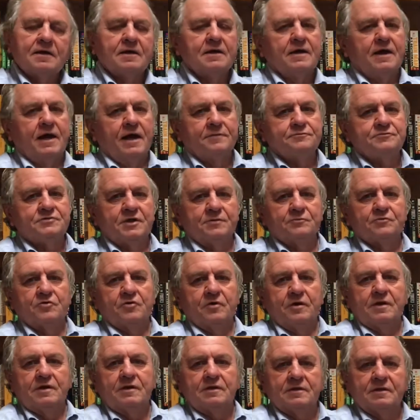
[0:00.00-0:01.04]
I'm Jim
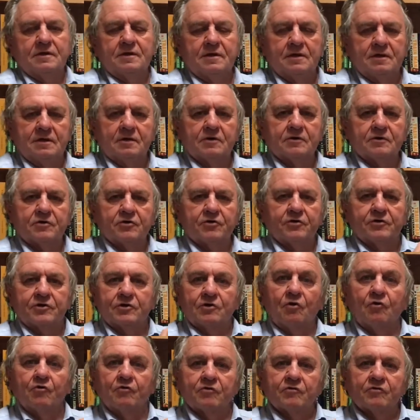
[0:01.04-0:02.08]
Creek, the current
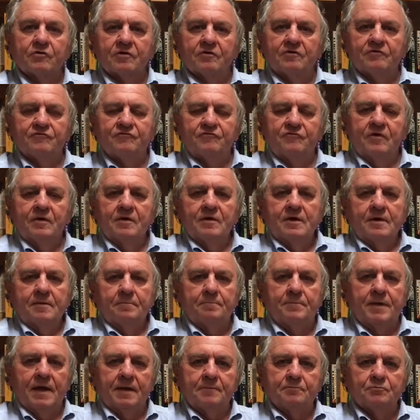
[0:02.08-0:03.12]
owner of
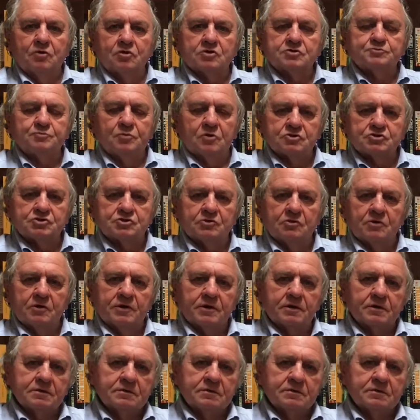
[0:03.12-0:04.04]
Bank Books Bookstore.